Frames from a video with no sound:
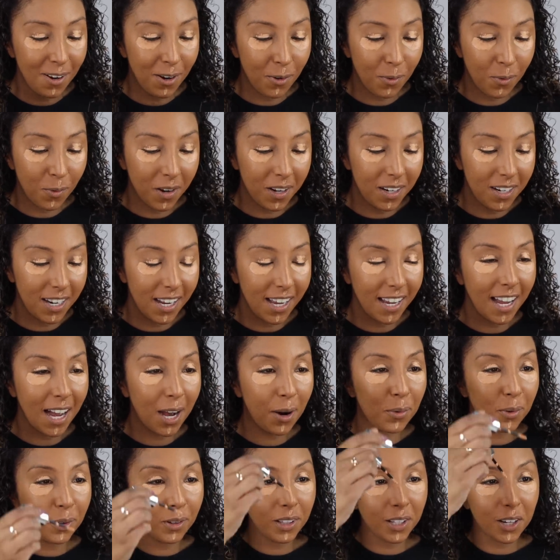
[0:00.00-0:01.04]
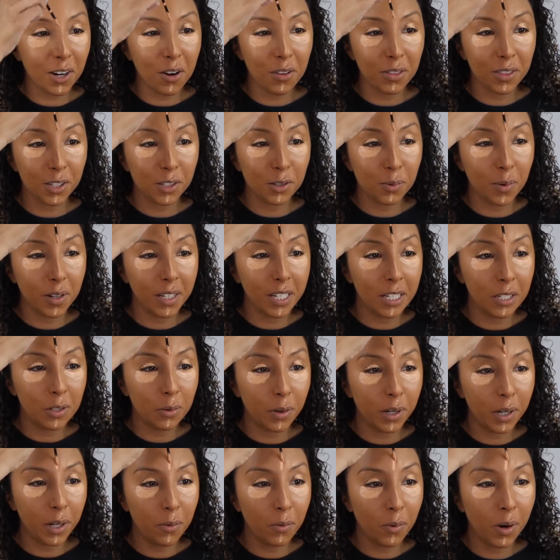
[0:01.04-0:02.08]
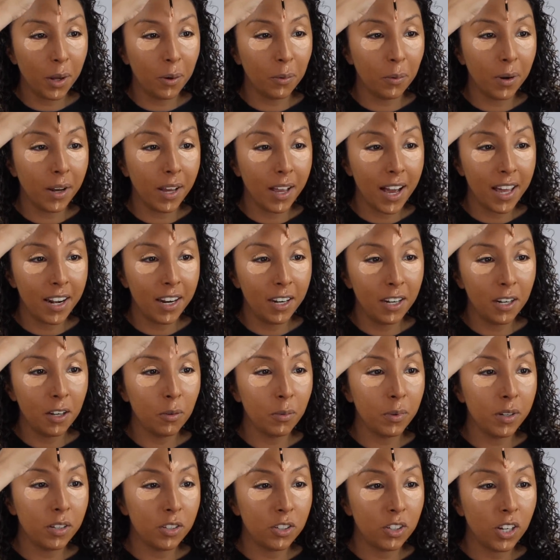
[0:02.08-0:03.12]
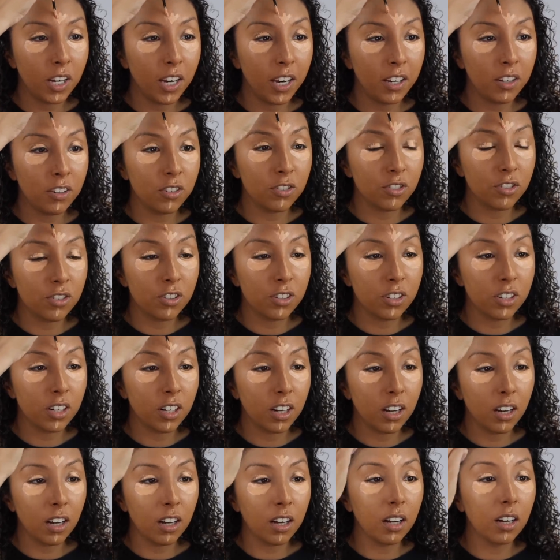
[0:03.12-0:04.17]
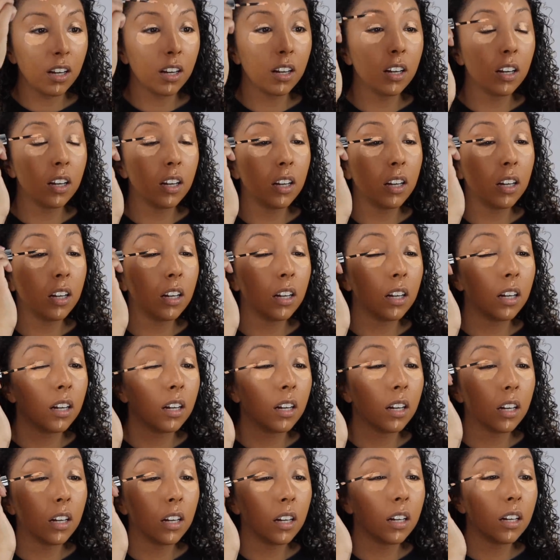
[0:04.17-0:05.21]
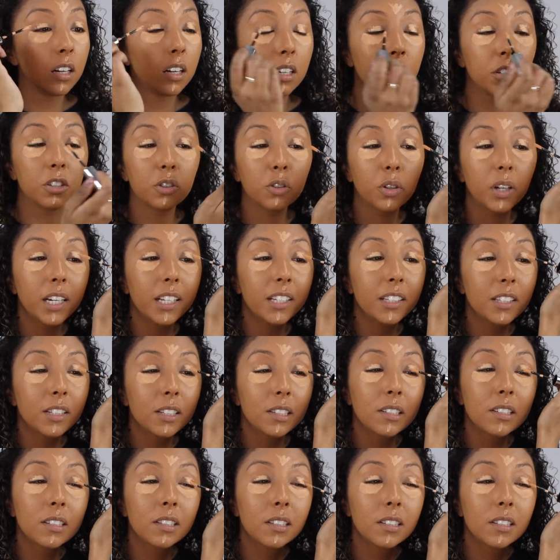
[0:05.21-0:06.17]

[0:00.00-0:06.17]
One day I will learn the 2021 way. I didn't know we changed uh, trends.